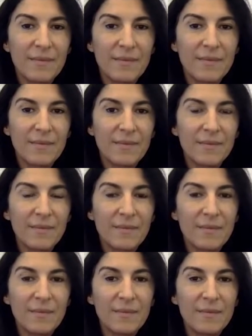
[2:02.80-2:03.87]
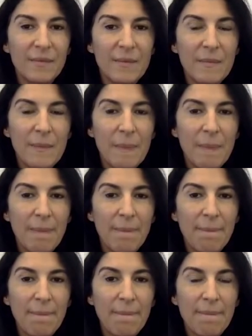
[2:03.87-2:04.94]

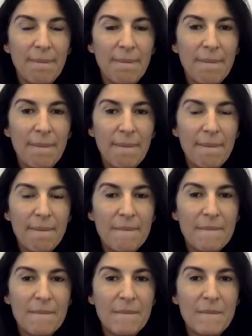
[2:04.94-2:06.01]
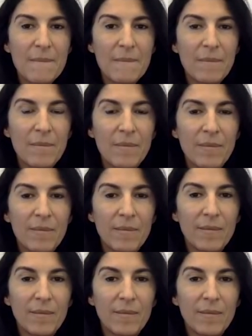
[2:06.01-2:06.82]
(not speaking)